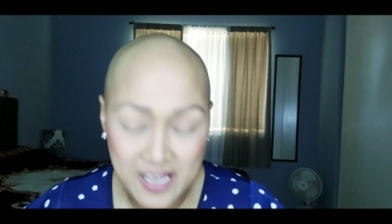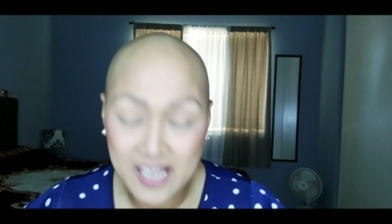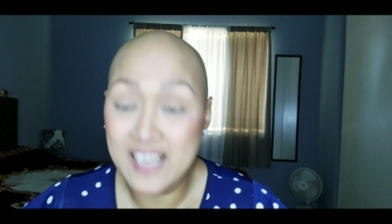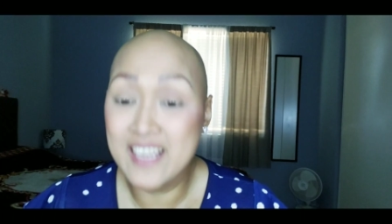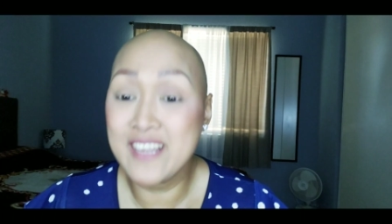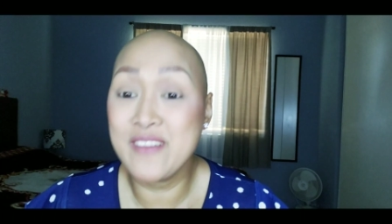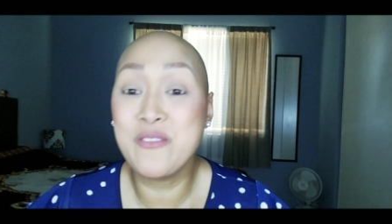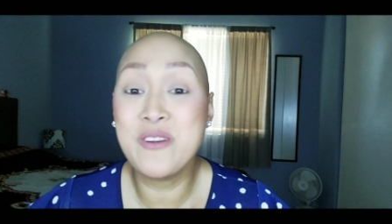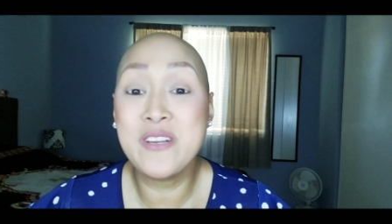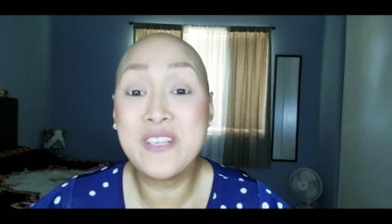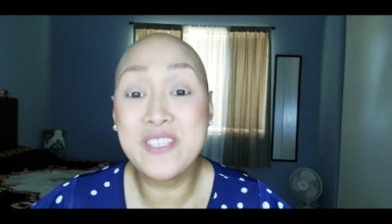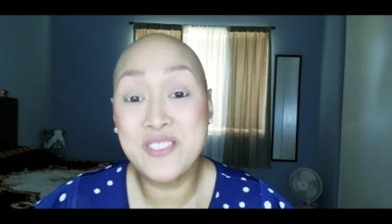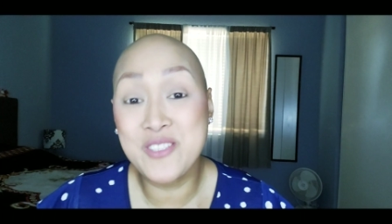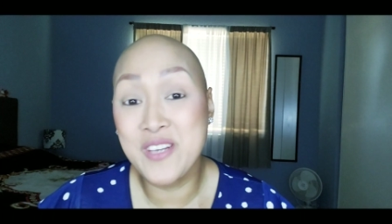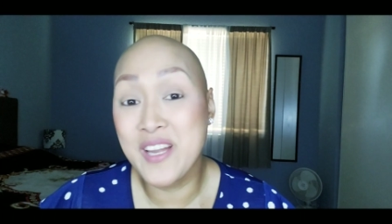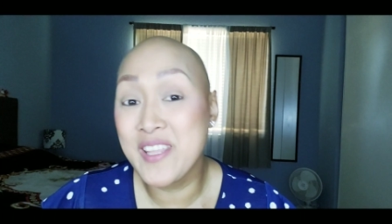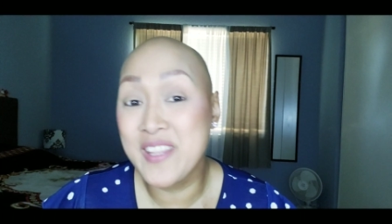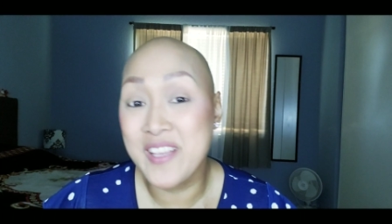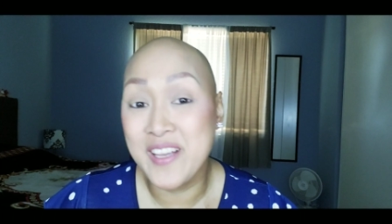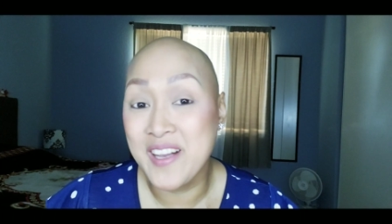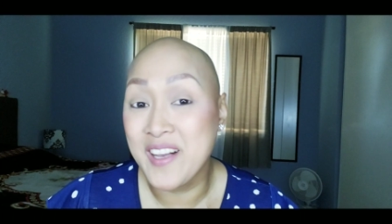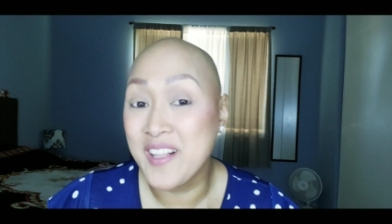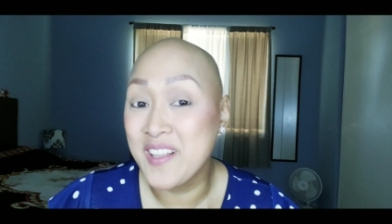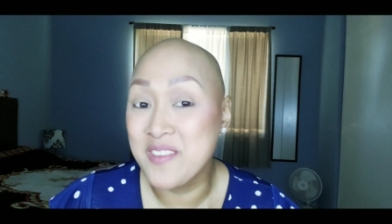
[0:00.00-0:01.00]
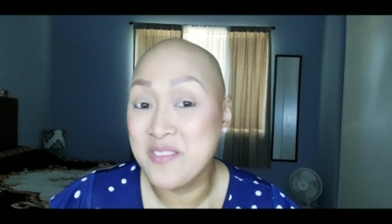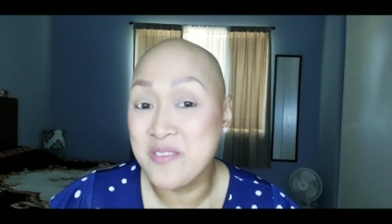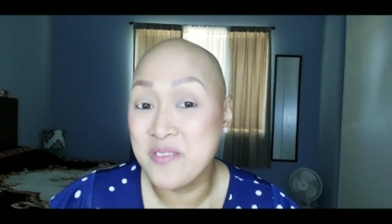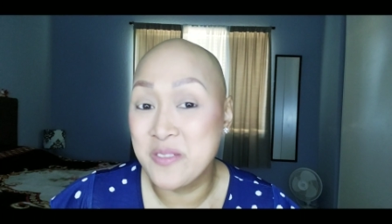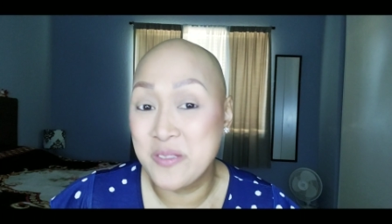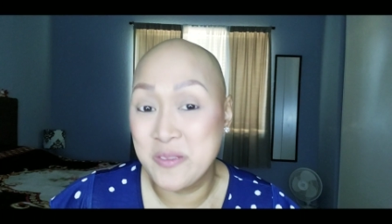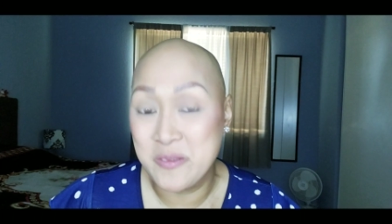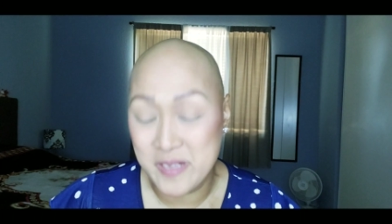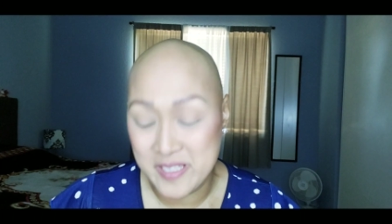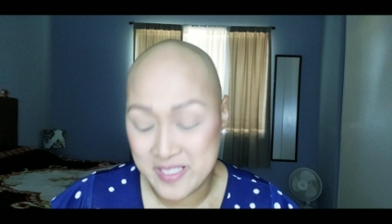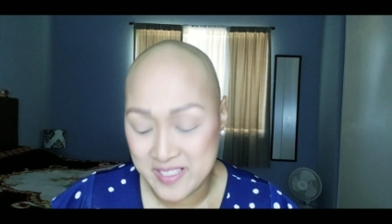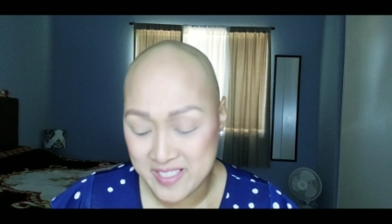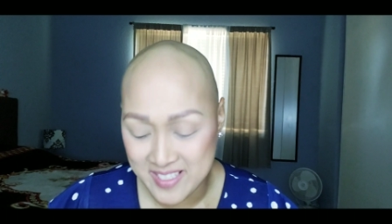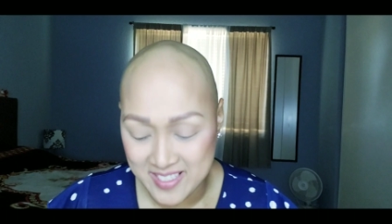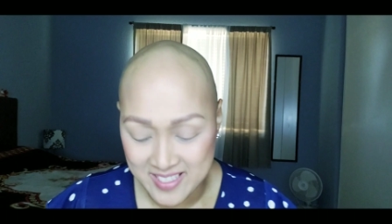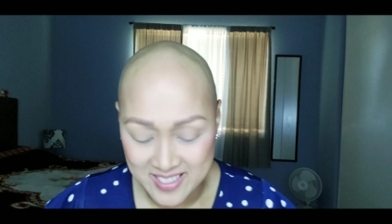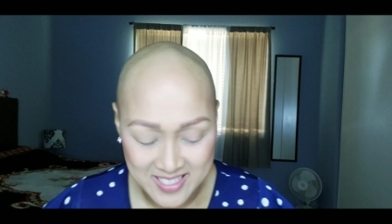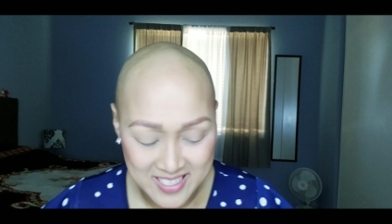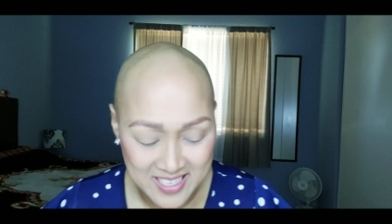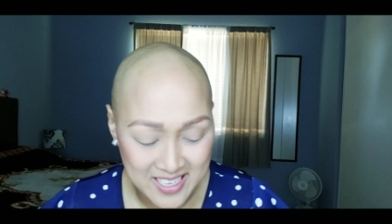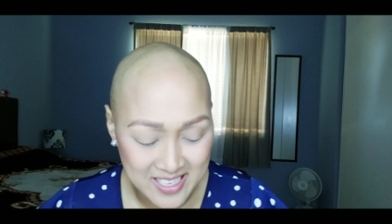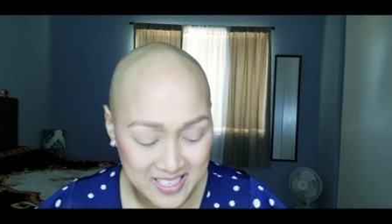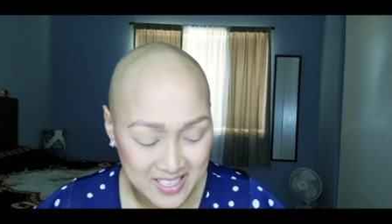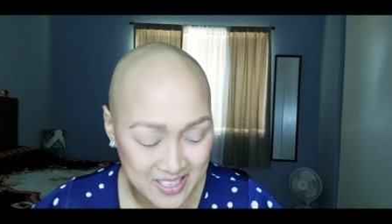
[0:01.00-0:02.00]
I want to try the colorful ones and
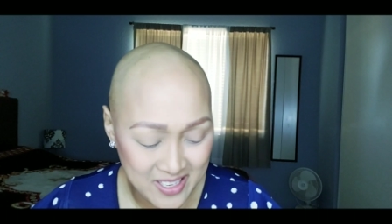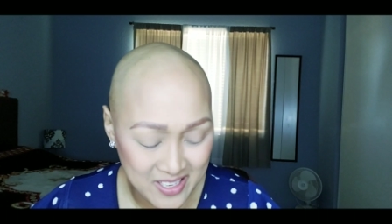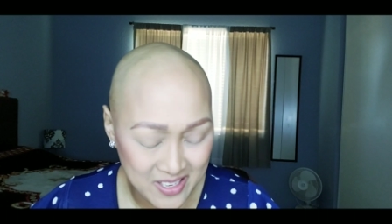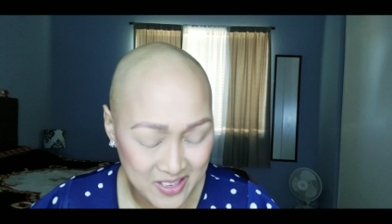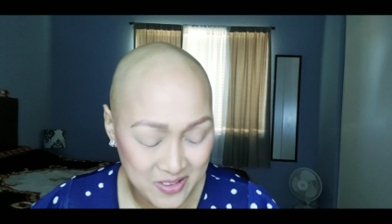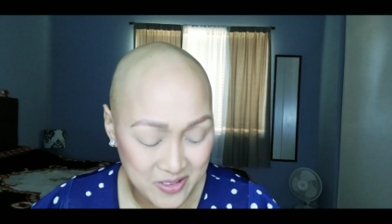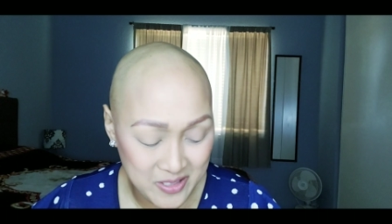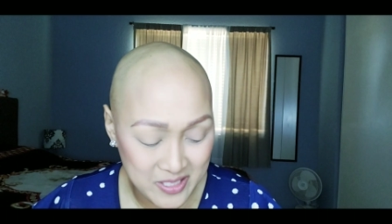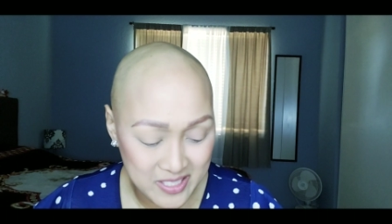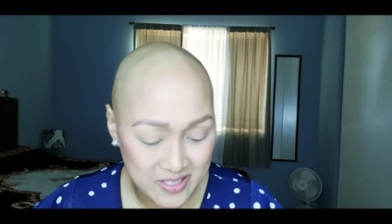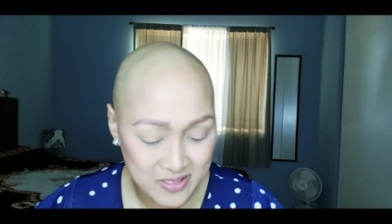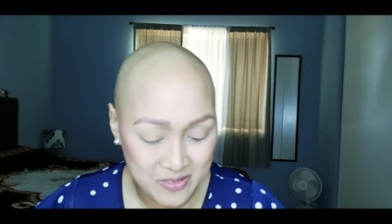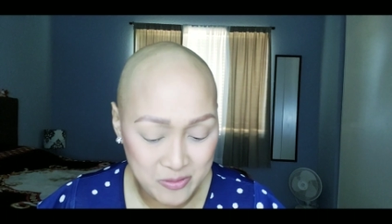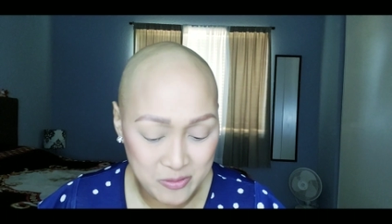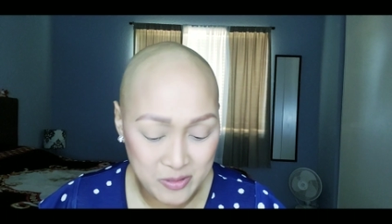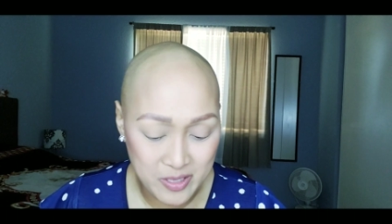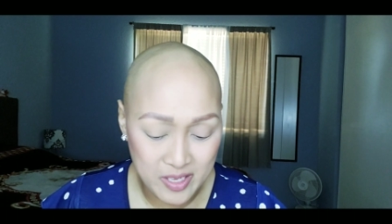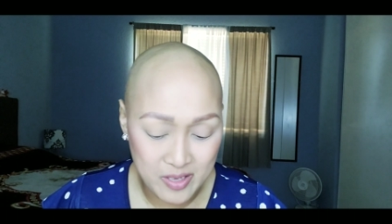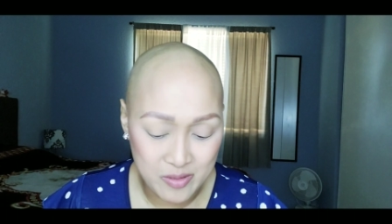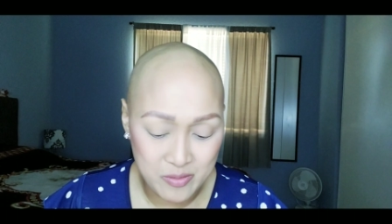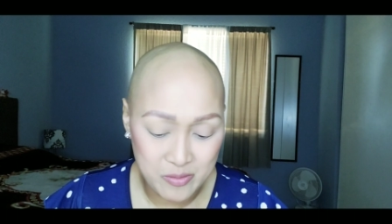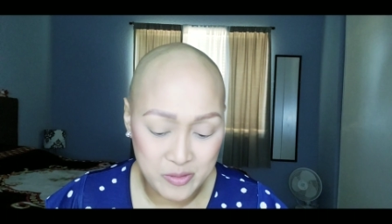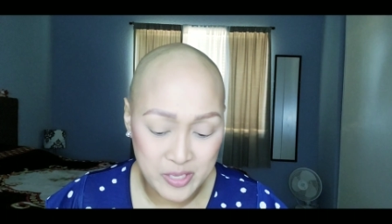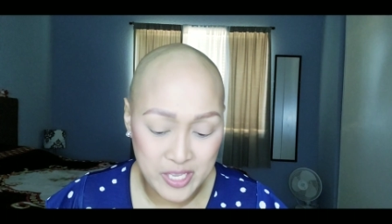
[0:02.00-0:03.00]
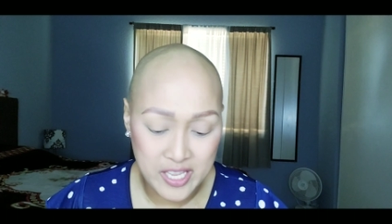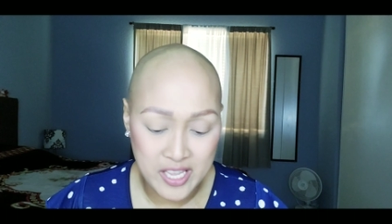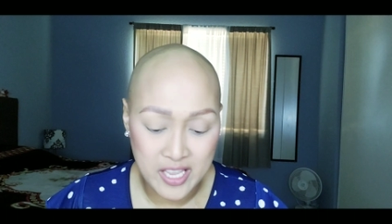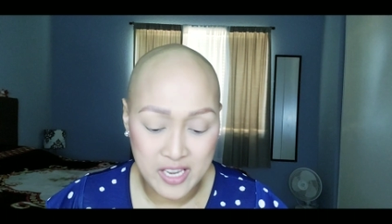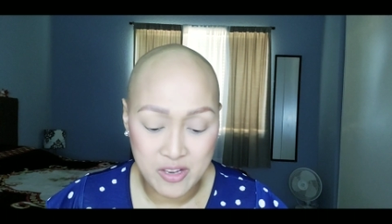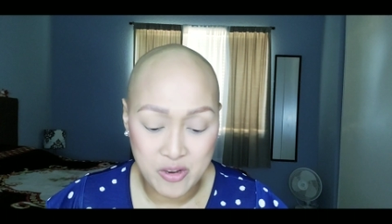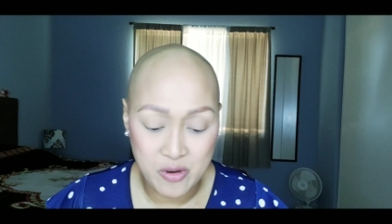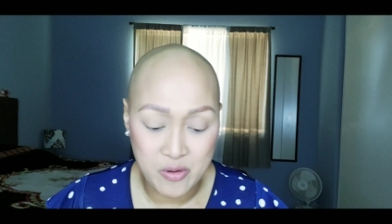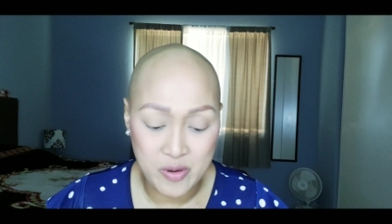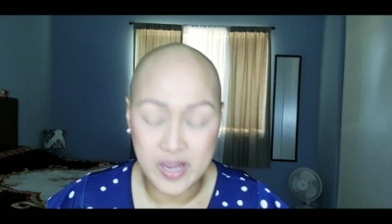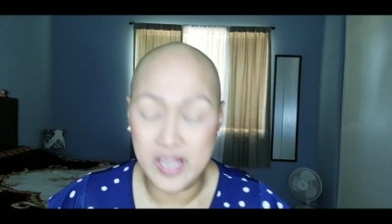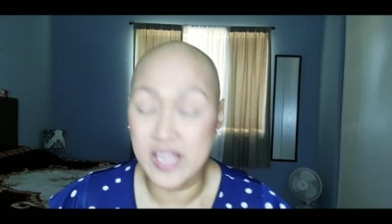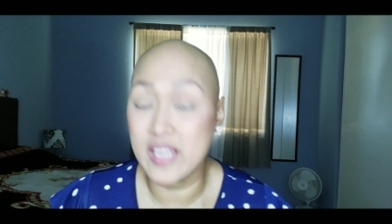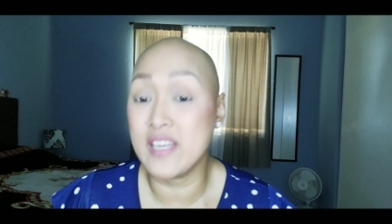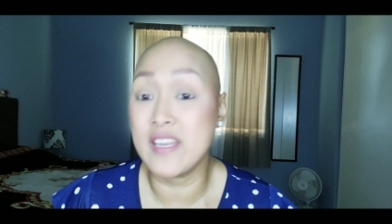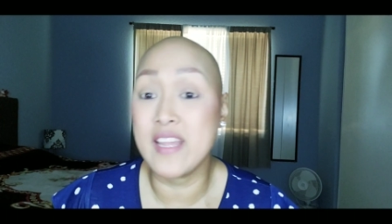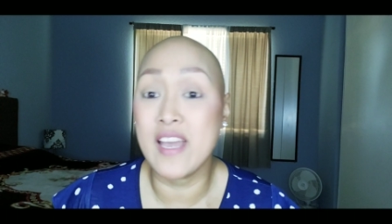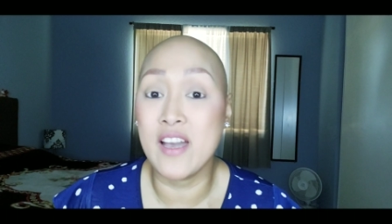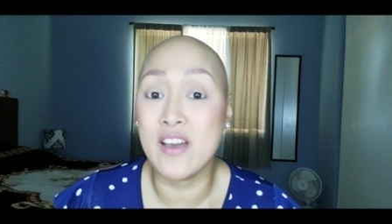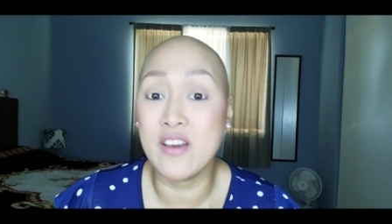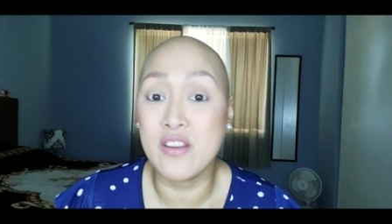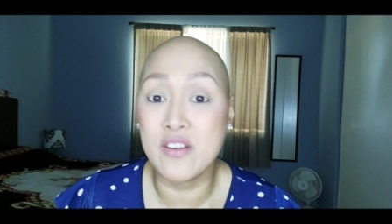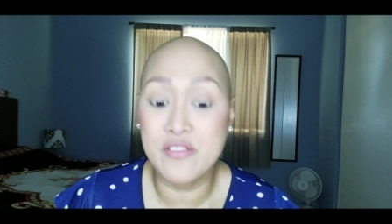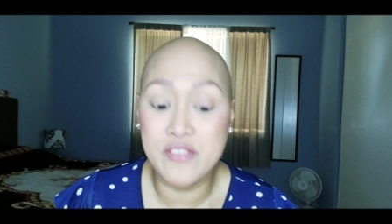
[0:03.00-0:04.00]
see, you know, what, what we can create
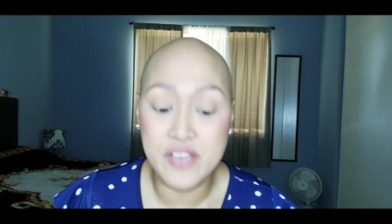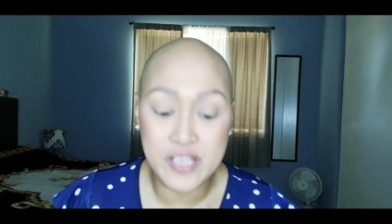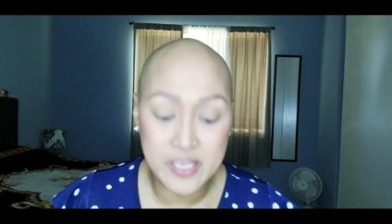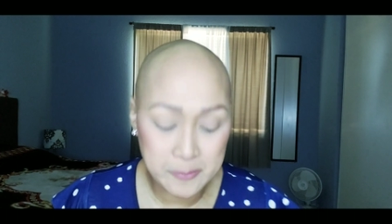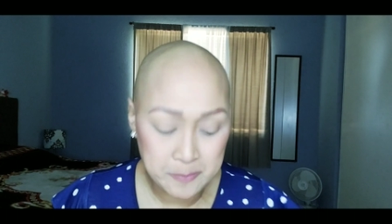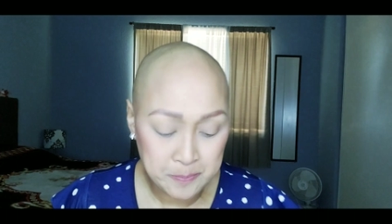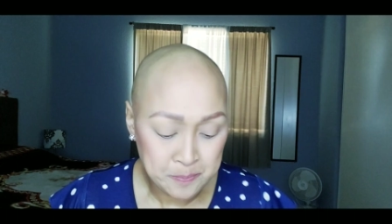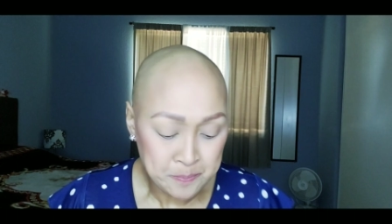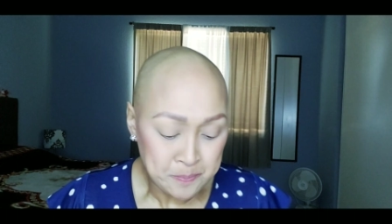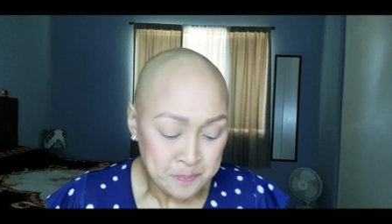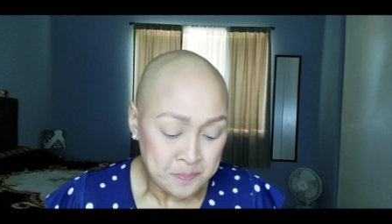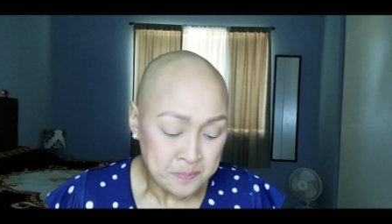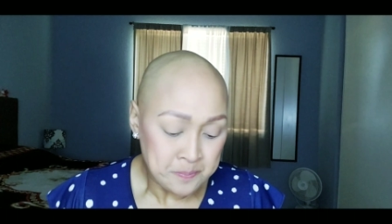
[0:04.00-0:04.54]
out of it.